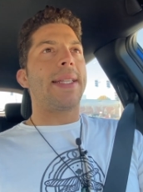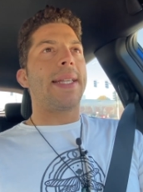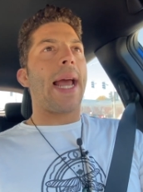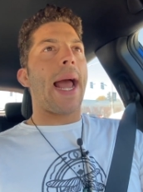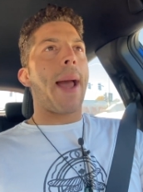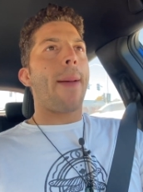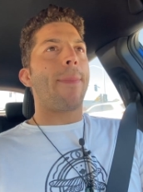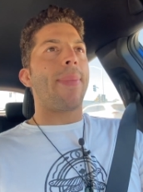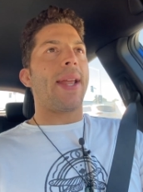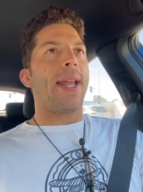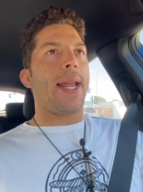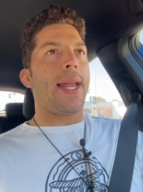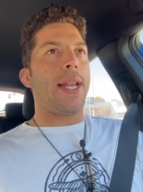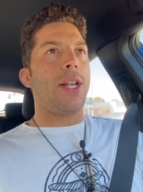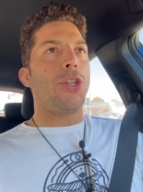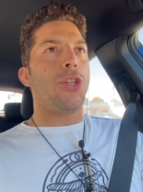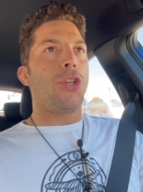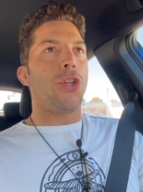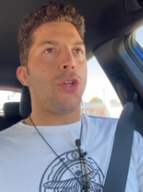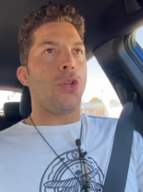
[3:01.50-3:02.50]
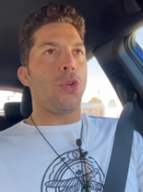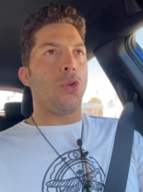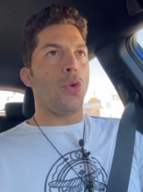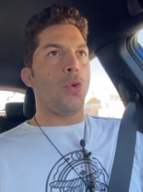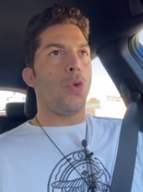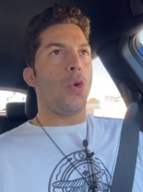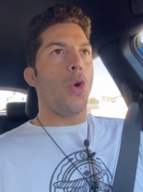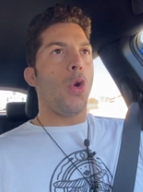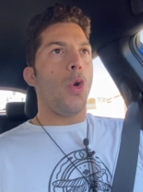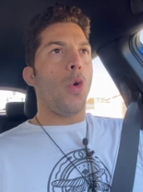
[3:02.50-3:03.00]
tapping into
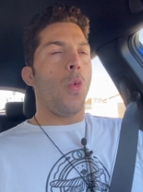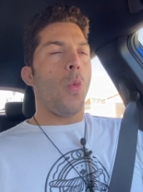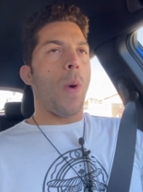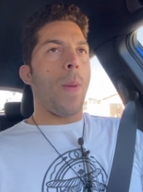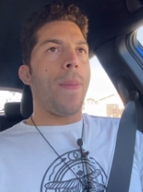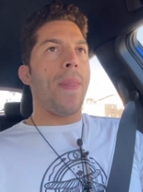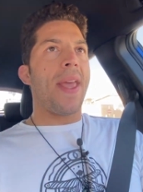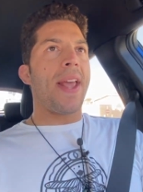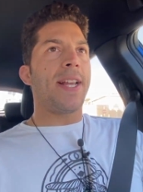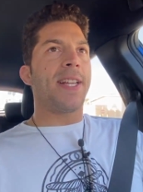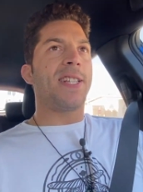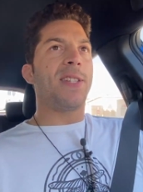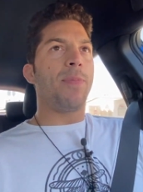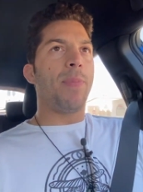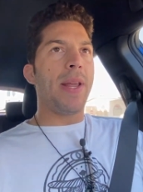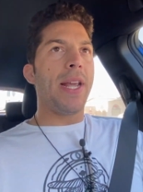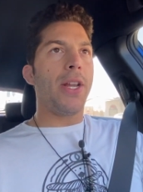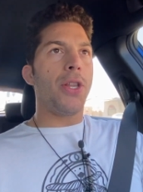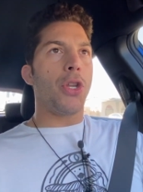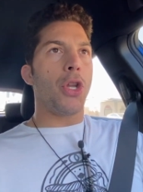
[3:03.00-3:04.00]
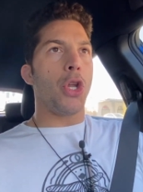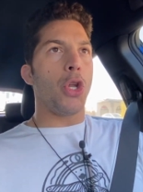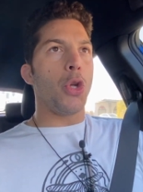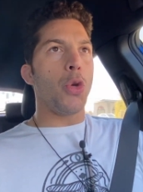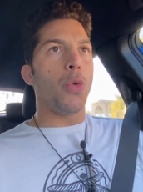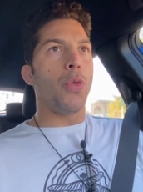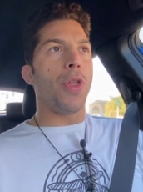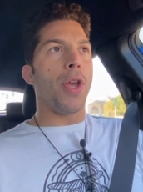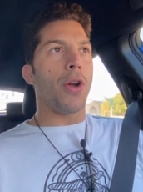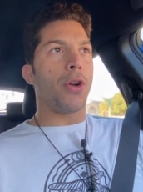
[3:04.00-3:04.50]
when they speak to
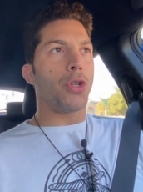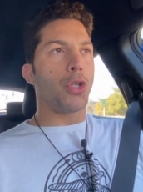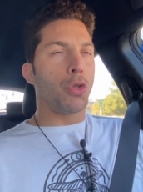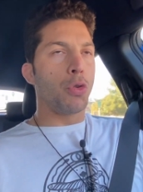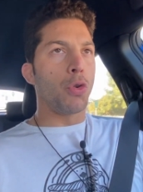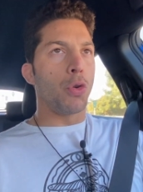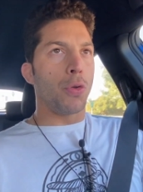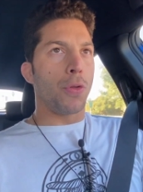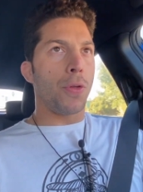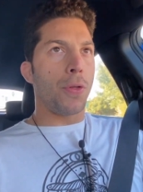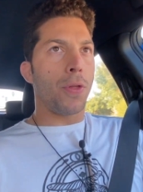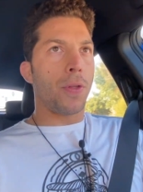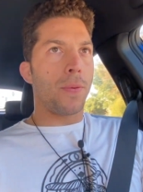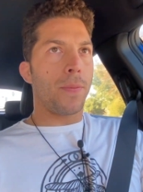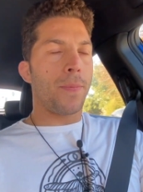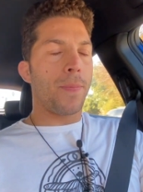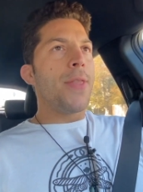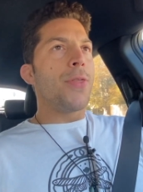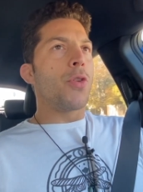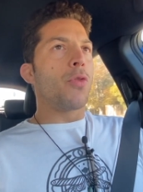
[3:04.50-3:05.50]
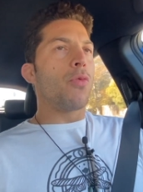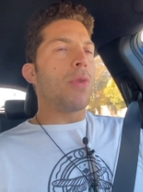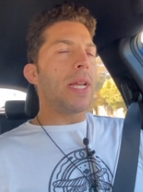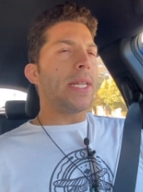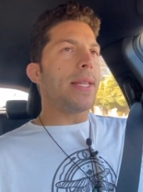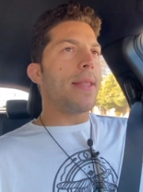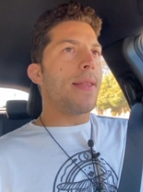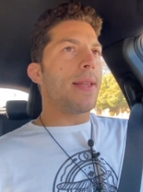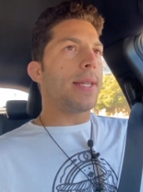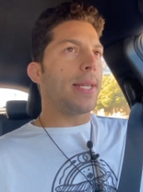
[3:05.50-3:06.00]
you their truth? The
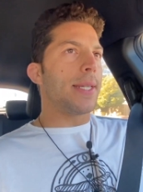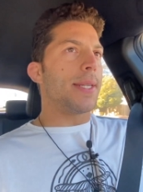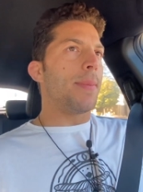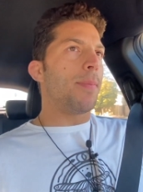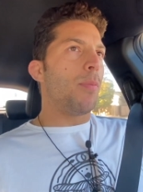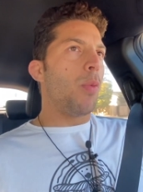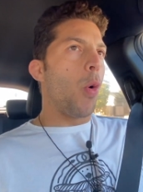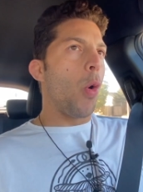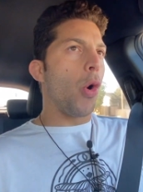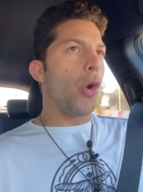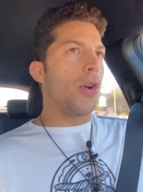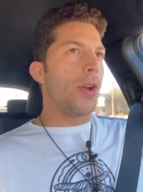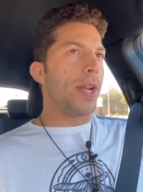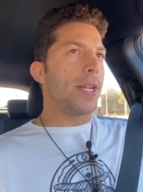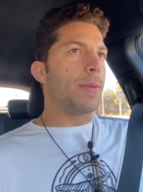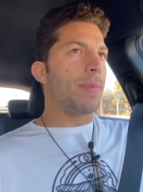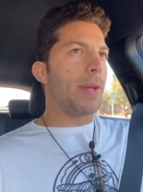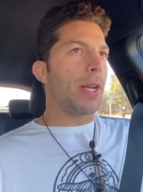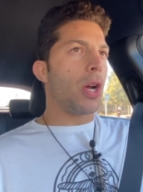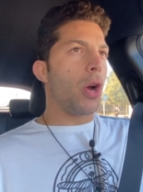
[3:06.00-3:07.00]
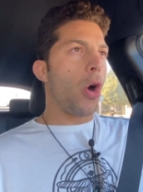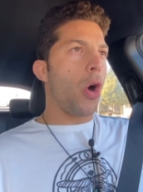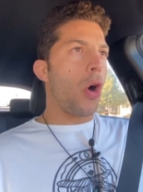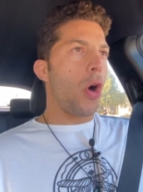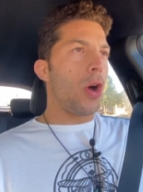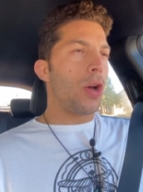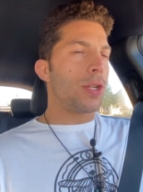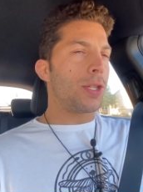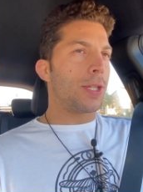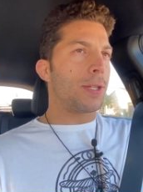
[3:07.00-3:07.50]
reason this is important is
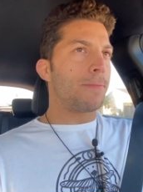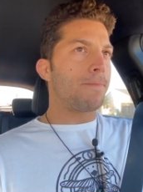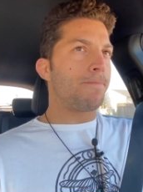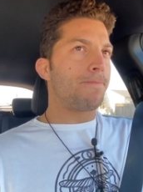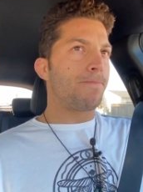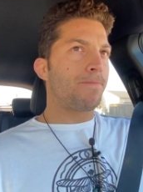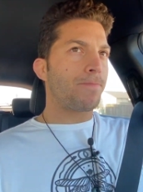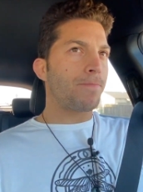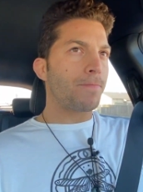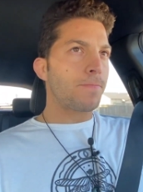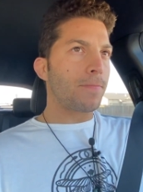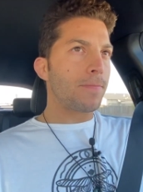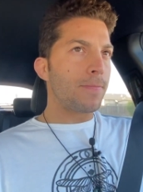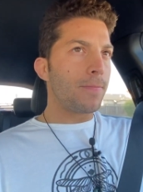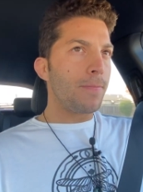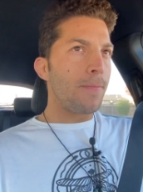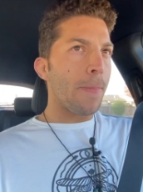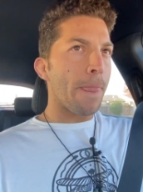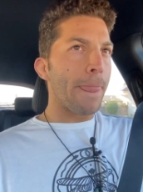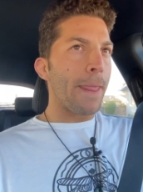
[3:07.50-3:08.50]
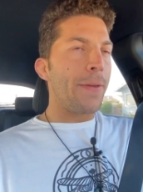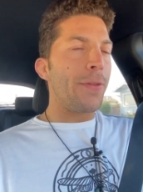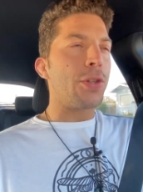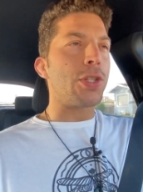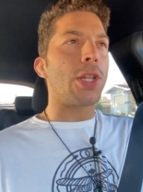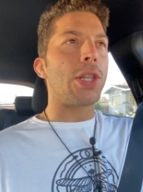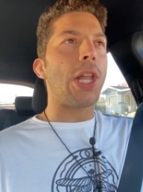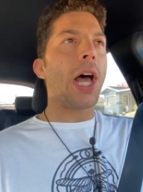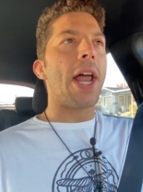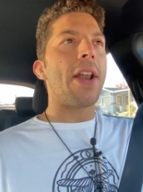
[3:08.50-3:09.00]
because there's
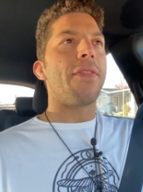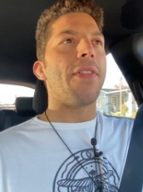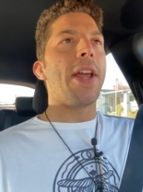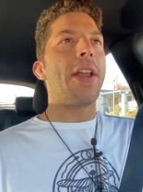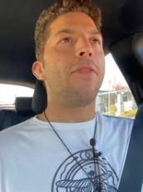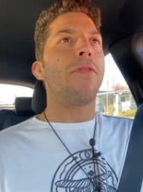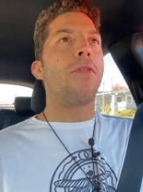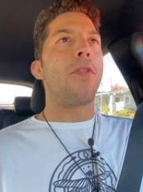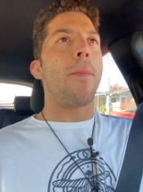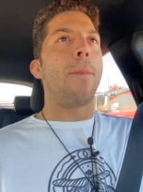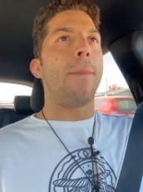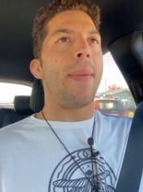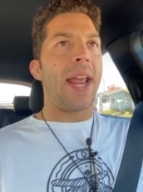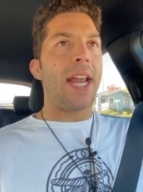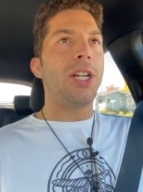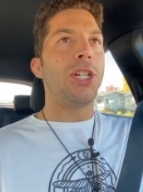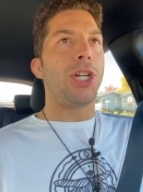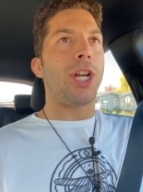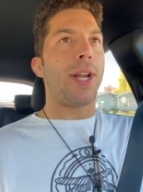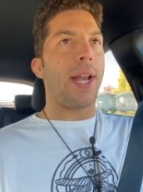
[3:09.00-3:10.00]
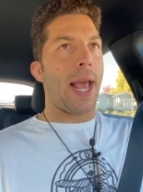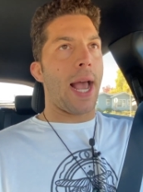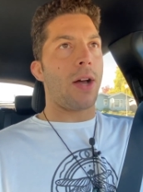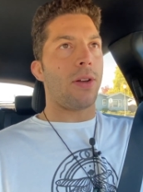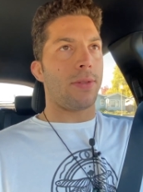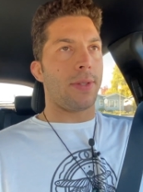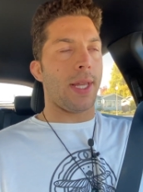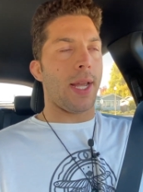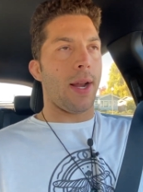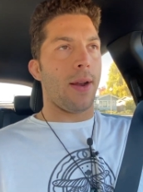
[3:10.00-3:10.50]
a lot of information
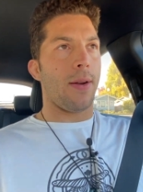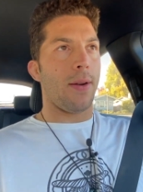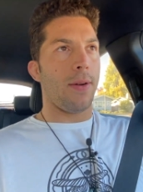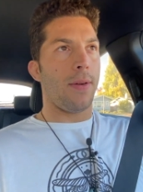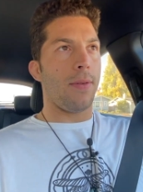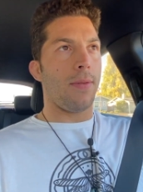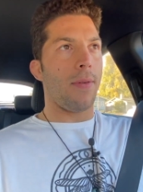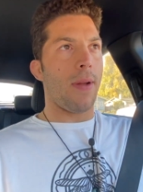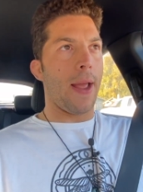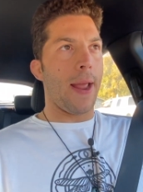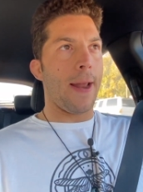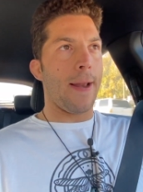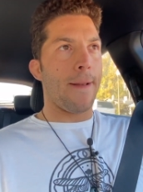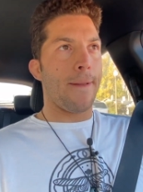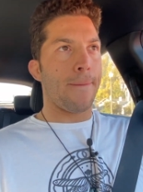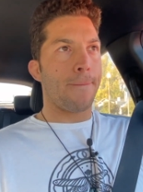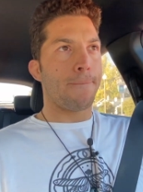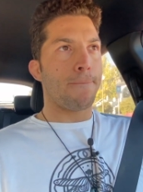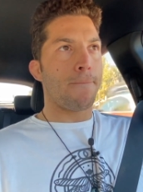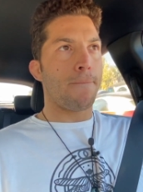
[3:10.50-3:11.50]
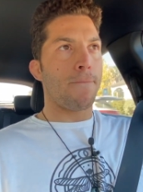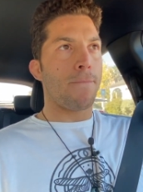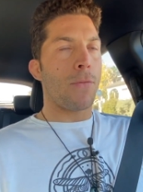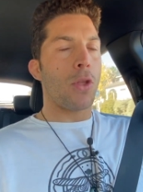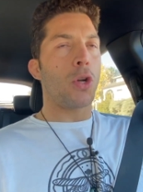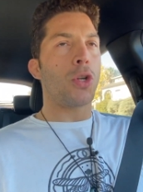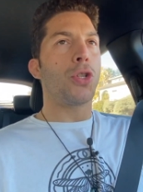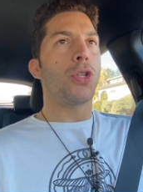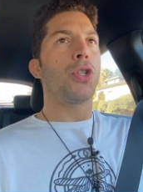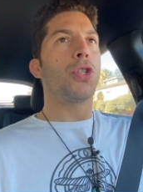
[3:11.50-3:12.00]
out there, right?
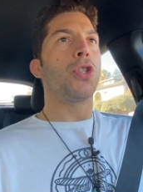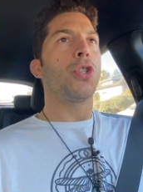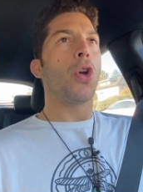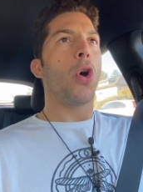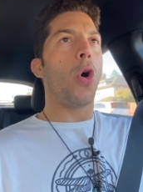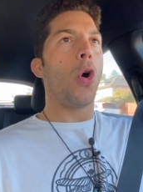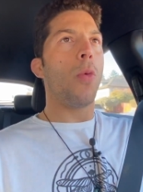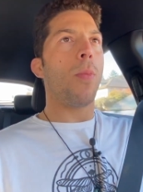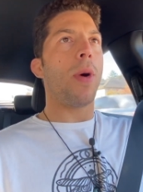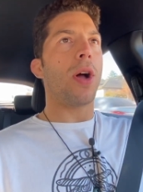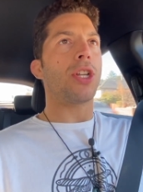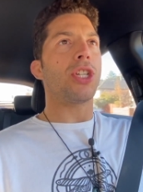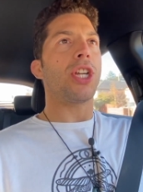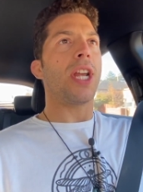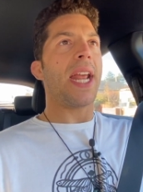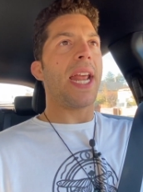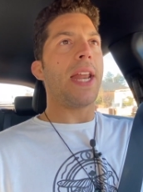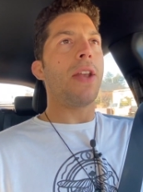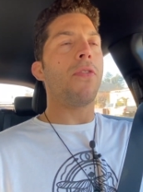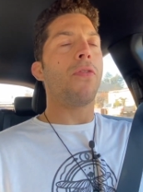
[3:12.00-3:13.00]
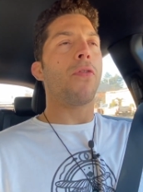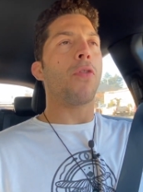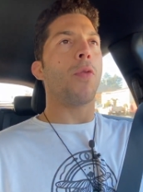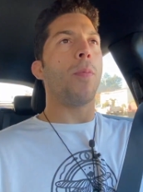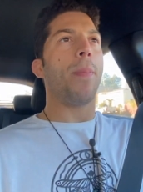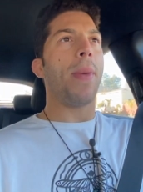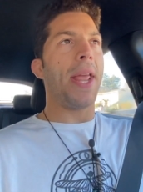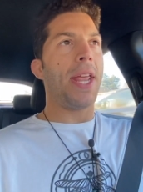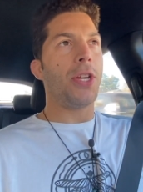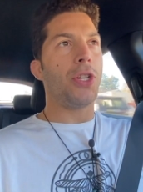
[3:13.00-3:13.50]
There's so much
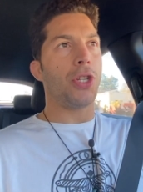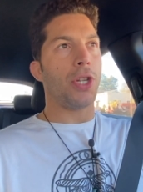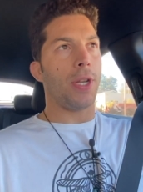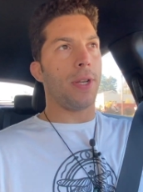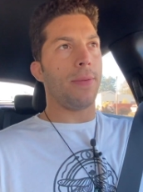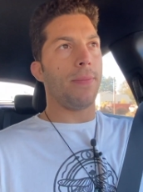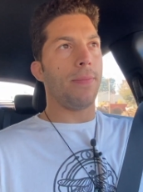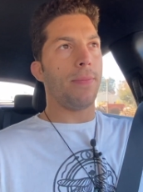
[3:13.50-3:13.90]
information